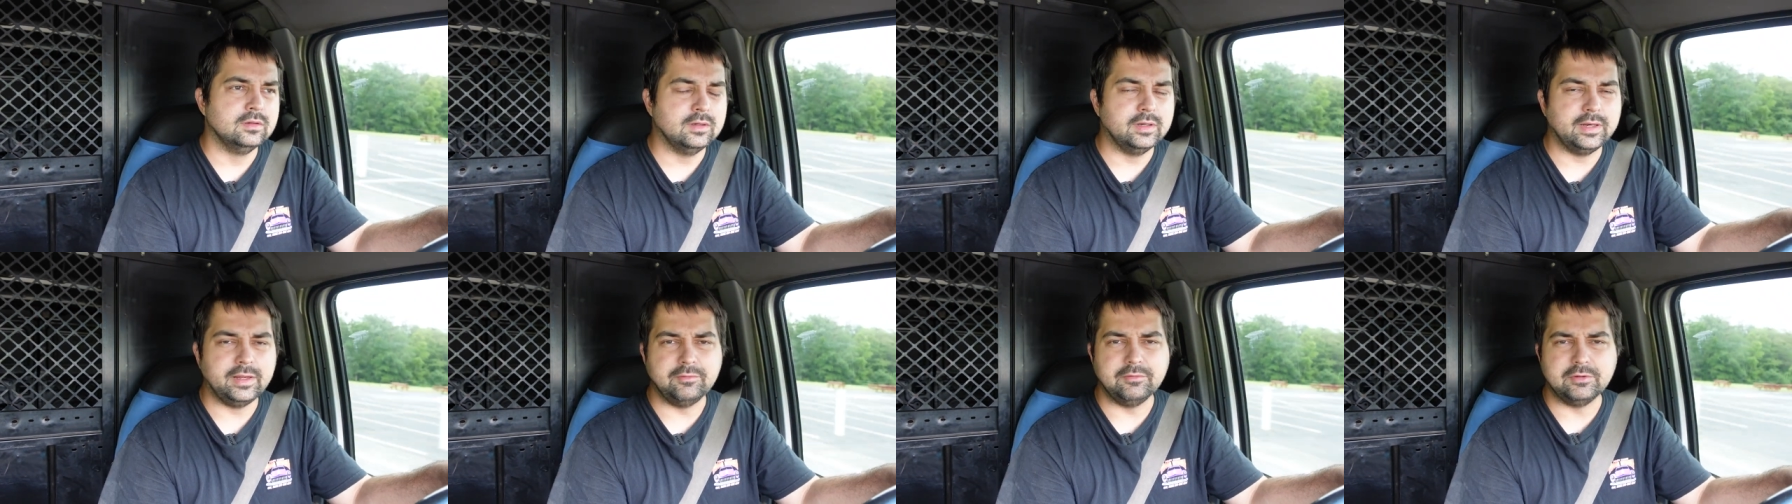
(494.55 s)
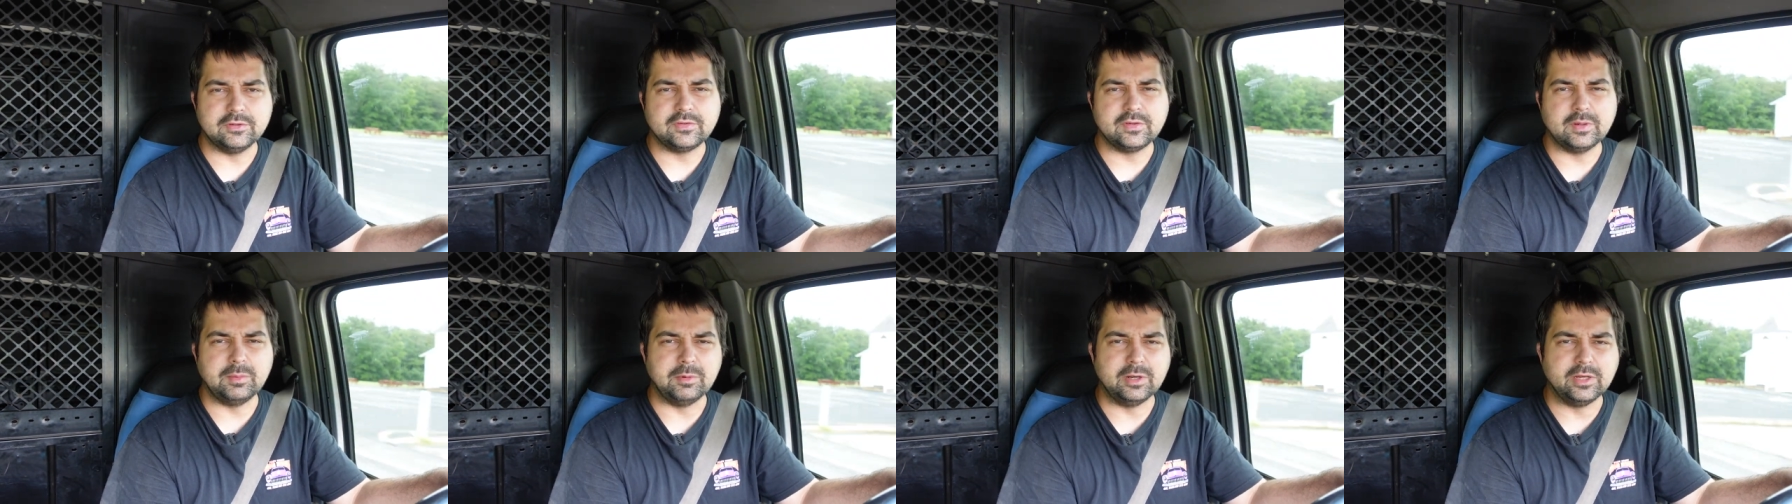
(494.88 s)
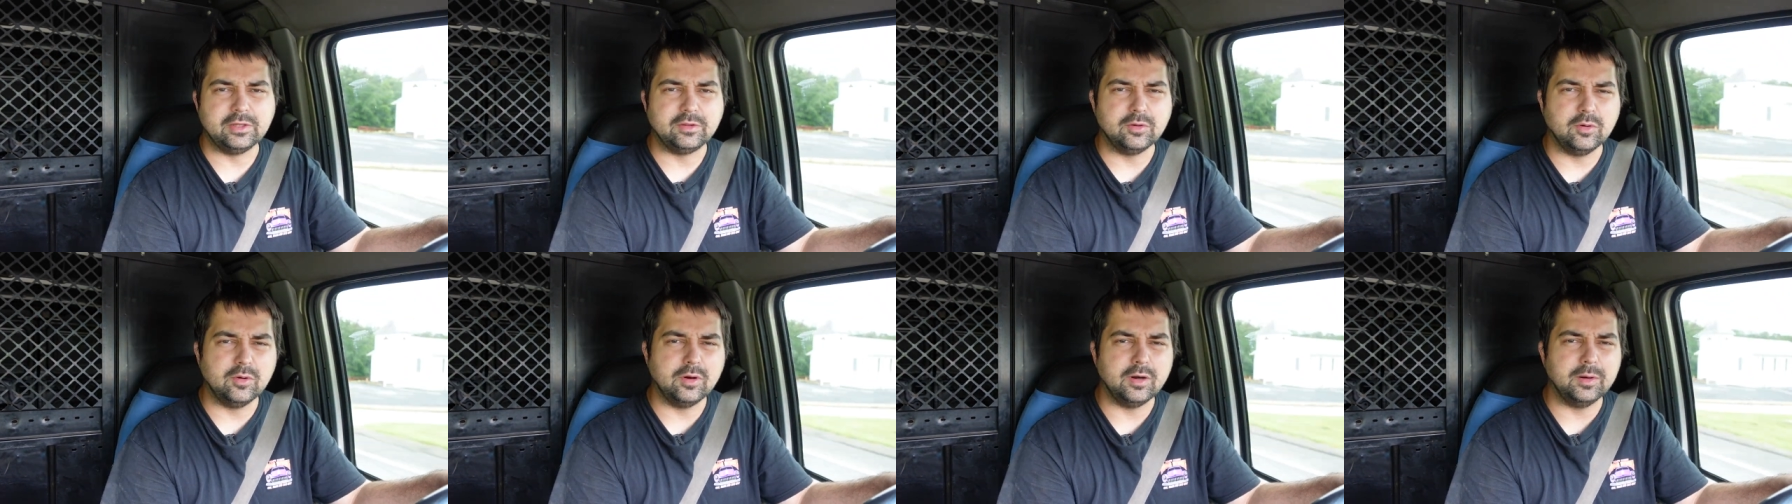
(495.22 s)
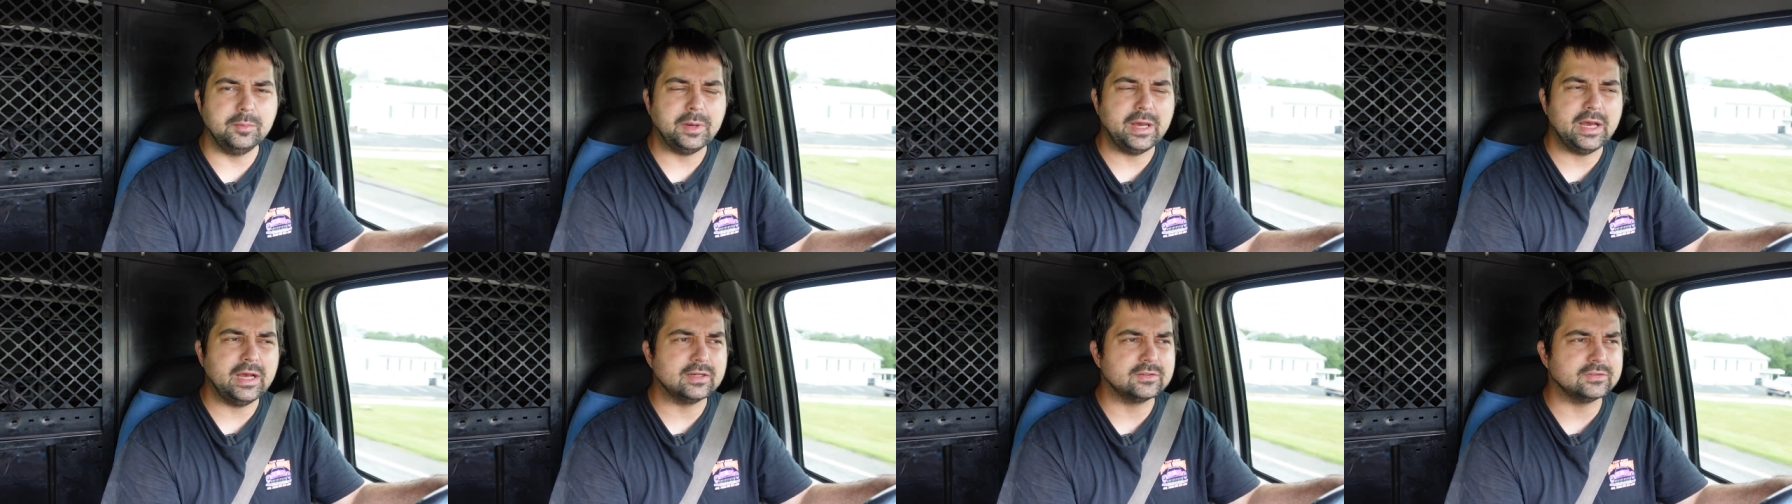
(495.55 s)
and even some of the
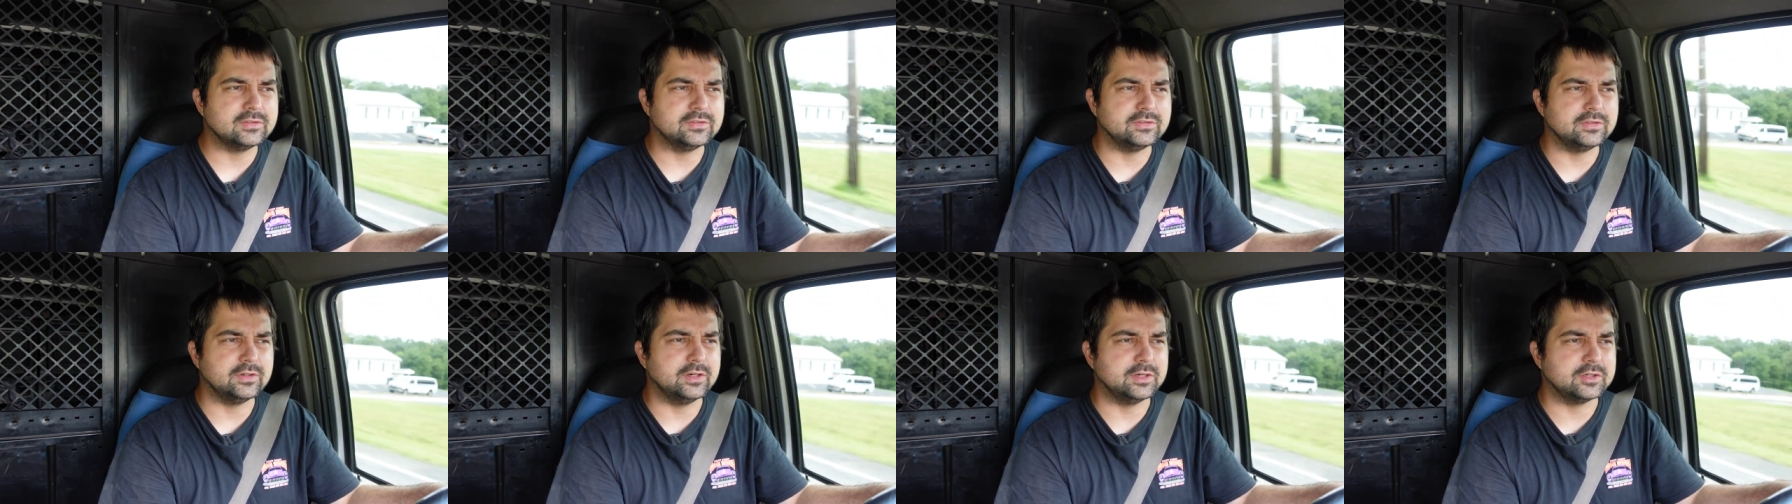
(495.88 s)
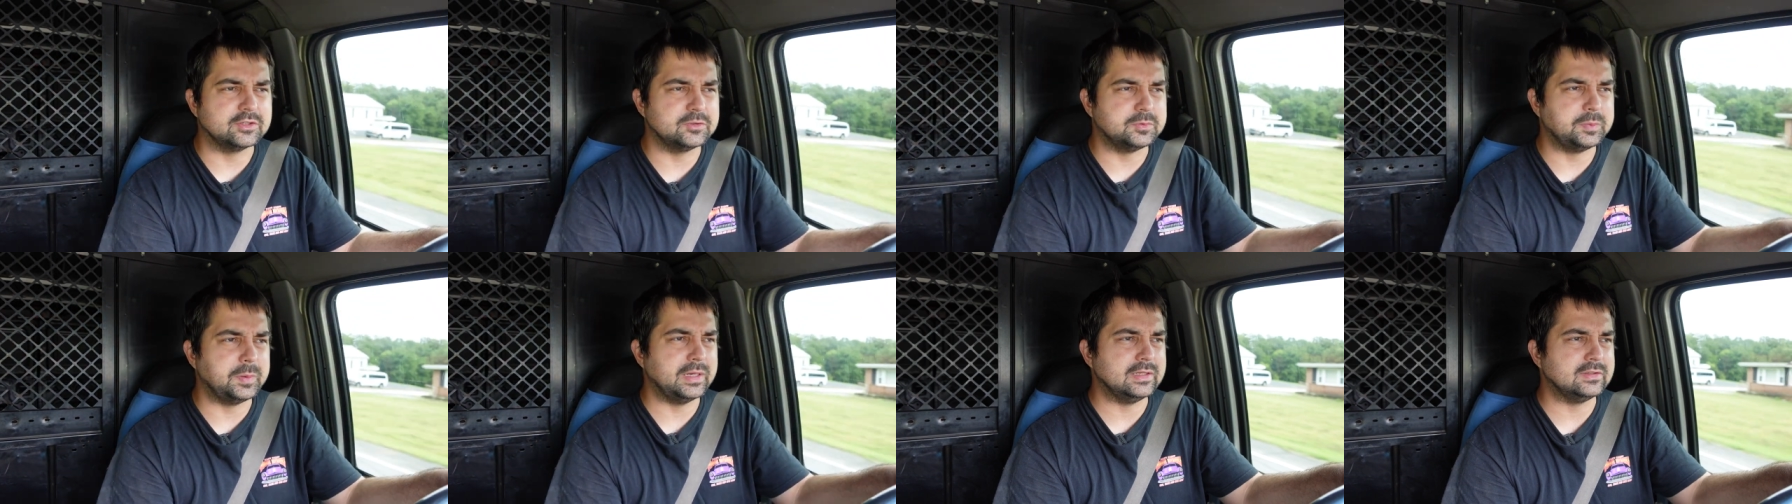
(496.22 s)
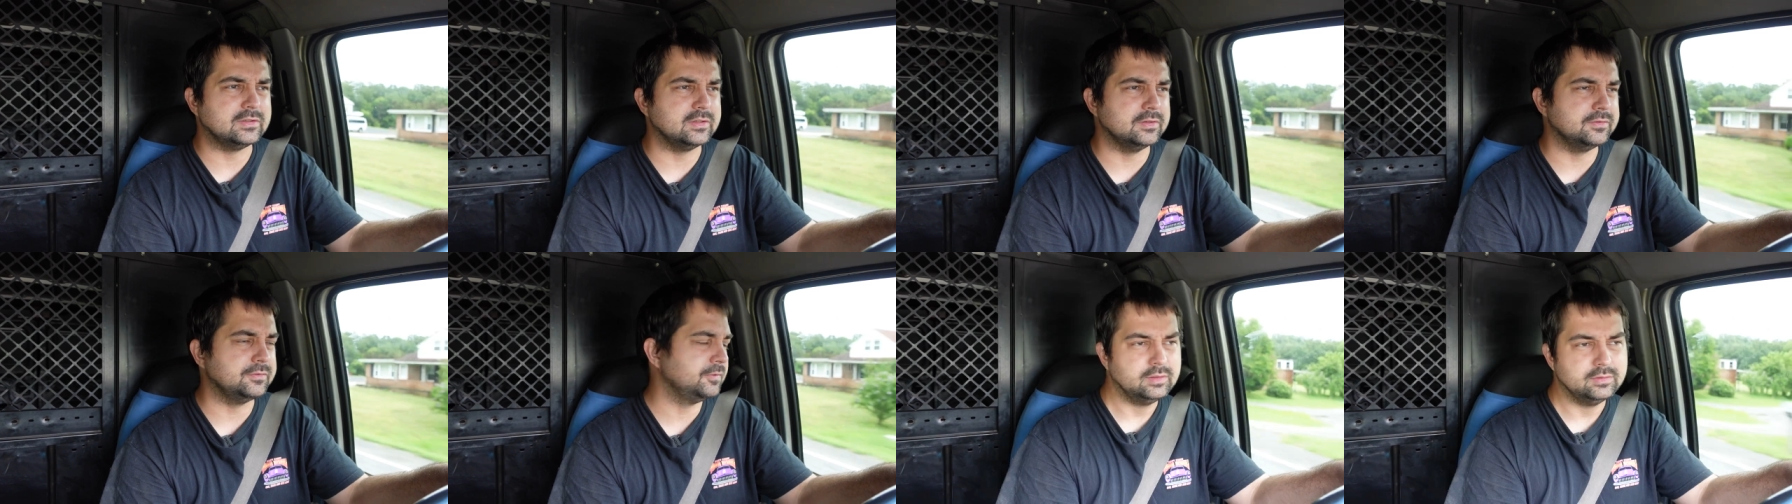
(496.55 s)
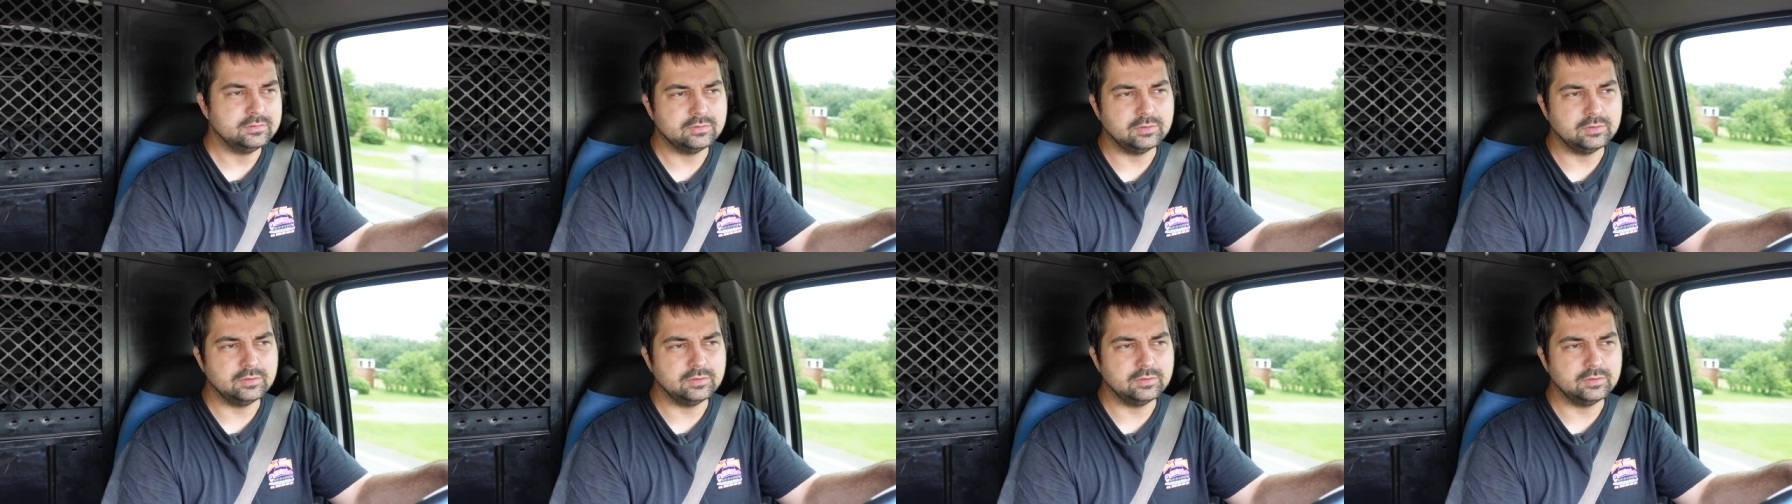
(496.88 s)
Duramaxes are expensive,